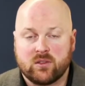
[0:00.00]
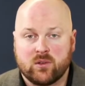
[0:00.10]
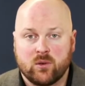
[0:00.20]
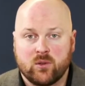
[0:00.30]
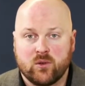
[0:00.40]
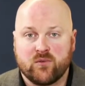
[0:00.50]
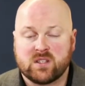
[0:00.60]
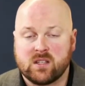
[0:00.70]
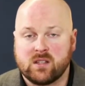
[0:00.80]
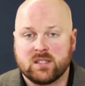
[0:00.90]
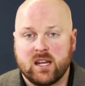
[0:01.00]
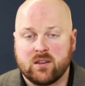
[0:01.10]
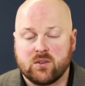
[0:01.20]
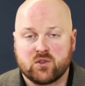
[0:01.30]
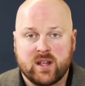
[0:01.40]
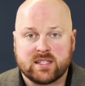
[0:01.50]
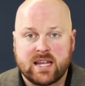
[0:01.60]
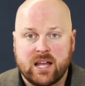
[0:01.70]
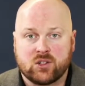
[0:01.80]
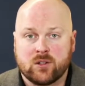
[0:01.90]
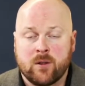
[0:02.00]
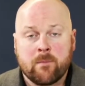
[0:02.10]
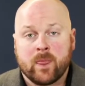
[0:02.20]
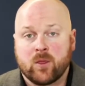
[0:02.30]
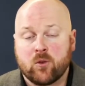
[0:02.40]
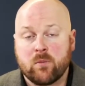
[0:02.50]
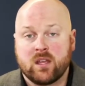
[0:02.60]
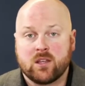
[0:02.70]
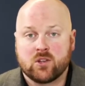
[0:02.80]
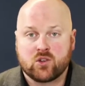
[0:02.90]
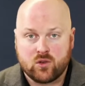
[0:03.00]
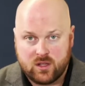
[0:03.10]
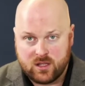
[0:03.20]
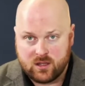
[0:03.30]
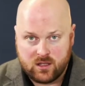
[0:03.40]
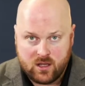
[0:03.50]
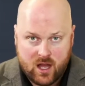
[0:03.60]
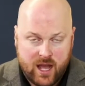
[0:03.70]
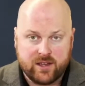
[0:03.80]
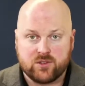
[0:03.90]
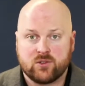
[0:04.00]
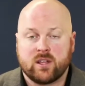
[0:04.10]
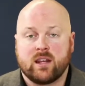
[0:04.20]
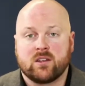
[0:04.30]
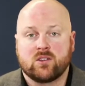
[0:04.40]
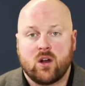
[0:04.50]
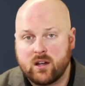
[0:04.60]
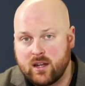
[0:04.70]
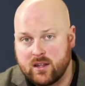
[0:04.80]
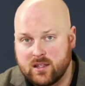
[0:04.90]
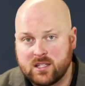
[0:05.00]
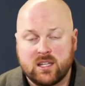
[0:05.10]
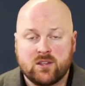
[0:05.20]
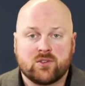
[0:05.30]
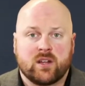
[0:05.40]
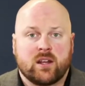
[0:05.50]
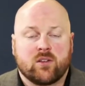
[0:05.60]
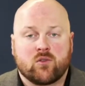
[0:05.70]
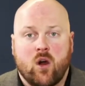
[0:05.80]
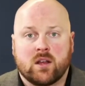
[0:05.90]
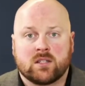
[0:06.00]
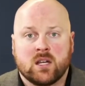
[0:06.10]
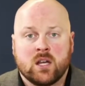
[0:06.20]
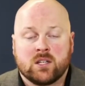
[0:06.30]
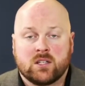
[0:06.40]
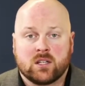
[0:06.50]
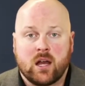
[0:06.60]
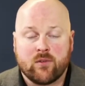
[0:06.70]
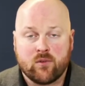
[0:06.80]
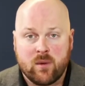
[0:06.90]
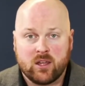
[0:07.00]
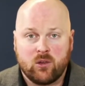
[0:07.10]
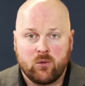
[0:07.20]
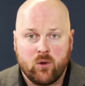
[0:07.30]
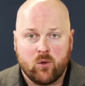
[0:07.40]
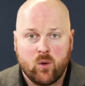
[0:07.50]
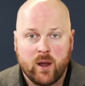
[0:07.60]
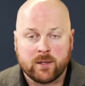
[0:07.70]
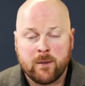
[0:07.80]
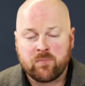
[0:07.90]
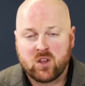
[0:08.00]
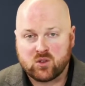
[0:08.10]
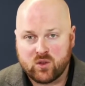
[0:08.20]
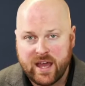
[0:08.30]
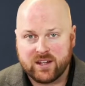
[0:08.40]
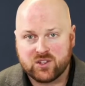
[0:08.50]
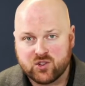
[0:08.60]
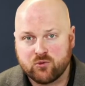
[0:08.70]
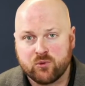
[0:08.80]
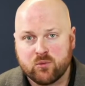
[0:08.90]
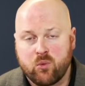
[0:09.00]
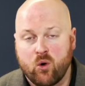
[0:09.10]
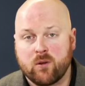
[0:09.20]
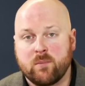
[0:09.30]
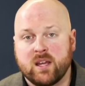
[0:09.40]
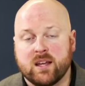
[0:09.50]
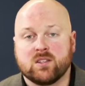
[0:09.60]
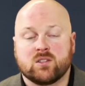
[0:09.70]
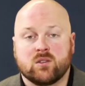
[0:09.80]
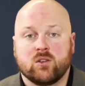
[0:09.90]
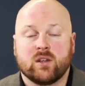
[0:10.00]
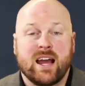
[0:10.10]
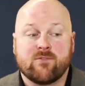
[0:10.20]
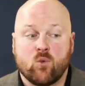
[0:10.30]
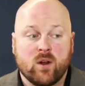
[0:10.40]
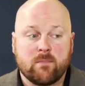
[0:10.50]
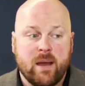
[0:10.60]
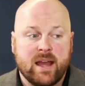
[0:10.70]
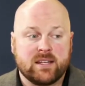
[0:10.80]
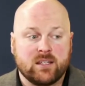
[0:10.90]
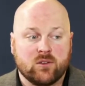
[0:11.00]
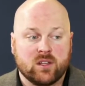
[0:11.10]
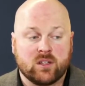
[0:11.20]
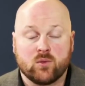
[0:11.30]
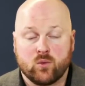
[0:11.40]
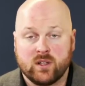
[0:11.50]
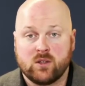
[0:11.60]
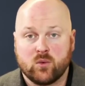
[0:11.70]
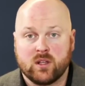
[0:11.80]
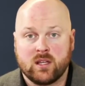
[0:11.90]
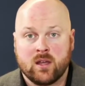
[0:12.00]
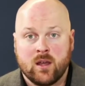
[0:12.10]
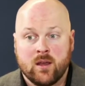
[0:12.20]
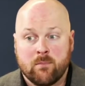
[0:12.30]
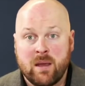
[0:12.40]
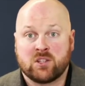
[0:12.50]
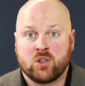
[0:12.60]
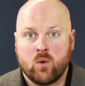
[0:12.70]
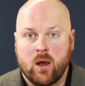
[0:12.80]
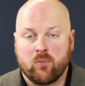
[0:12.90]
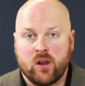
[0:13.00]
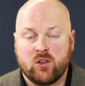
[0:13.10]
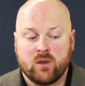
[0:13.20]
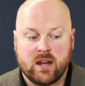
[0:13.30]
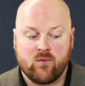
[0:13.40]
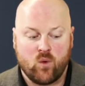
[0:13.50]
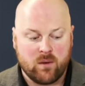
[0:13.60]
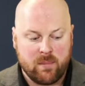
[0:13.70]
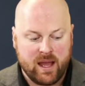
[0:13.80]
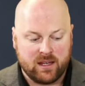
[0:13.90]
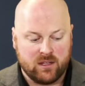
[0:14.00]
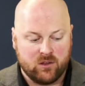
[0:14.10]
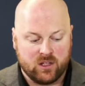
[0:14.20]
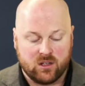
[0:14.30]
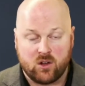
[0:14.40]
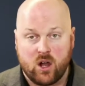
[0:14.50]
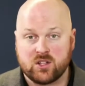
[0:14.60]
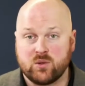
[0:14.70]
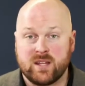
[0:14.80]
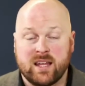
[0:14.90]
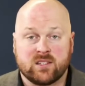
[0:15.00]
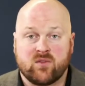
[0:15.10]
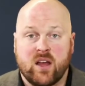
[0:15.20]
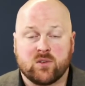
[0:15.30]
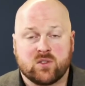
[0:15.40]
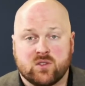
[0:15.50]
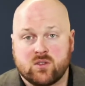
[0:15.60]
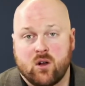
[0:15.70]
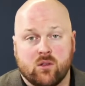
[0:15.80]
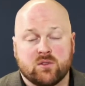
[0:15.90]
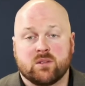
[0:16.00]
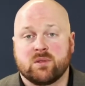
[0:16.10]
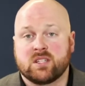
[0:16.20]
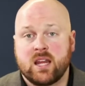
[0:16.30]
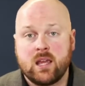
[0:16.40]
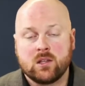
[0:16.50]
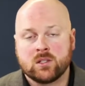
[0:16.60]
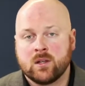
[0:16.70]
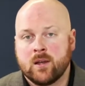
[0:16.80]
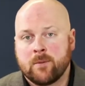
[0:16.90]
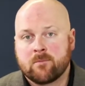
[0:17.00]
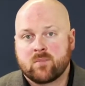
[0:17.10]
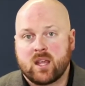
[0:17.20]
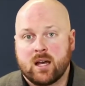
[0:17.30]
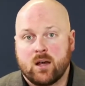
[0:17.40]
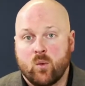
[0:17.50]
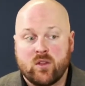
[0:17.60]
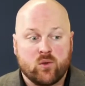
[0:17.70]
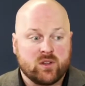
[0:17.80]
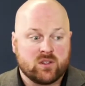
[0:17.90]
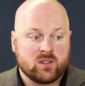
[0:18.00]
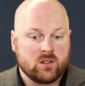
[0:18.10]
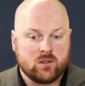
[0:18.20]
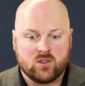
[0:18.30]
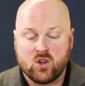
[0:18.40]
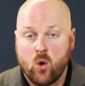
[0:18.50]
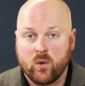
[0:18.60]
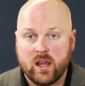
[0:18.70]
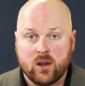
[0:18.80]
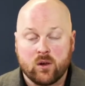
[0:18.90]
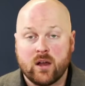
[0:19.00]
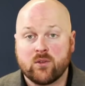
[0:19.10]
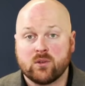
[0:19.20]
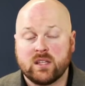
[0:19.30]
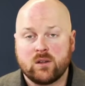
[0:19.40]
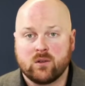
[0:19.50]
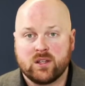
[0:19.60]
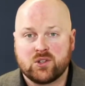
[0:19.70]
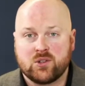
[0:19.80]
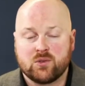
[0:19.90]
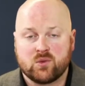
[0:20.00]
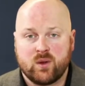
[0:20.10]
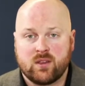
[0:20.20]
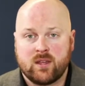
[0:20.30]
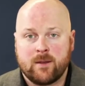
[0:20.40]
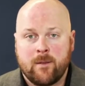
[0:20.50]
They're facilitating the transaction. They're making sure that the I's are getting dotted and the T's are getting crossed to cover my you know what. So that is super important because you can have one bad deal that can really, really mess you up, right? You can have one bad deal that can cost you tens of thousands of dollars in mistakes, whether it's zoning or other legal issues with it.